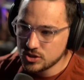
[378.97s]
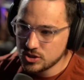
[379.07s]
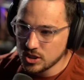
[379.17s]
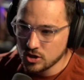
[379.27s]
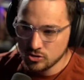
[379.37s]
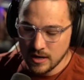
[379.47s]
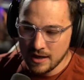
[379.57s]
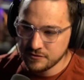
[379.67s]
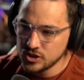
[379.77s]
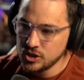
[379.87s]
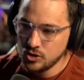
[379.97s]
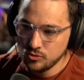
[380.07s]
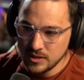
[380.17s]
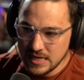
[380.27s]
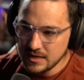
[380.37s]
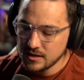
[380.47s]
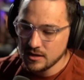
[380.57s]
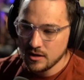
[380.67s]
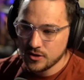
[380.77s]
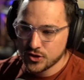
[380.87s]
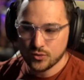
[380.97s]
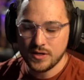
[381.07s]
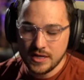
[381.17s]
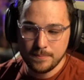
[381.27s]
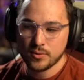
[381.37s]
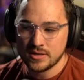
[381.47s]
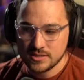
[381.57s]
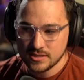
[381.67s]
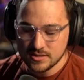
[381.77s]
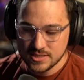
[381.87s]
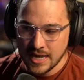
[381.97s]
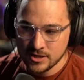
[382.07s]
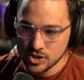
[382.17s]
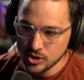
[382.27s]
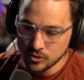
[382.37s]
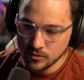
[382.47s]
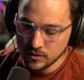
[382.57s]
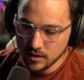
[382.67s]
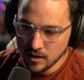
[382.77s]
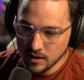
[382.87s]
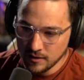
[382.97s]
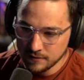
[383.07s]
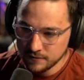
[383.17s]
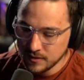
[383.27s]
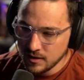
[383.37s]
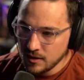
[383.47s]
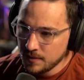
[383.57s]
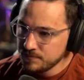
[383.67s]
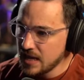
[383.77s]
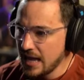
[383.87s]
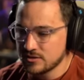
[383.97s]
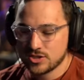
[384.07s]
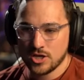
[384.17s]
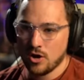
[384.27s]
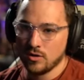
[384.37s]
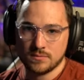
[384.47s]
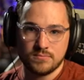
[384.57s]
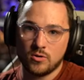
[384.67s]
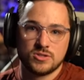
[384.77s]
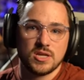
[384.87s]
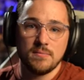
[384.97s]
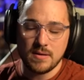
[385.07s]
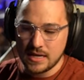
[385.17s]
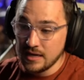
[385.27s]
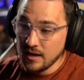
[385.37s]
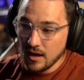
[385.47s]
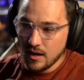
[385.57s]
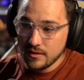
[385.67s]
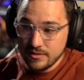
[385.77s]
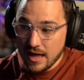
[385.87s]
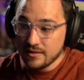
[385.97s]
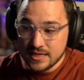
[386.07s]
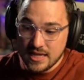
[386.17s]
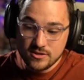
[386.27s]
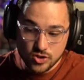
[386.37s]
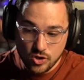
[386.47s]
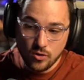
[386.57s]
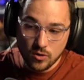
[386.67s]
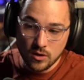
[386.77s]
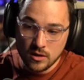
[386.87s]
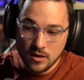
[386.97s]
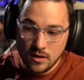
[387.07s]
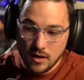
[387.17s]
to craft a unique 3D printed statue of Ezio or, or somebody, that, like, that's cool.